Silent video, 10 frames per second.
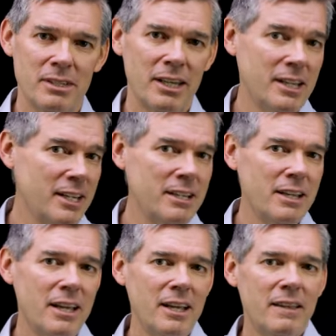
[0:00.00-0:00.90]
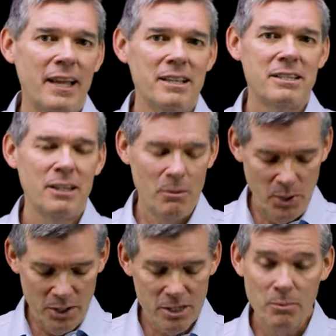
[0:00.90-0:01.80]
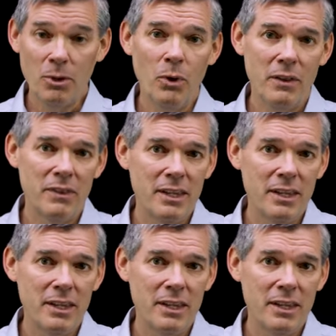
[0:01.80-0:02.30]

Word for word: And indeed, that appears to be what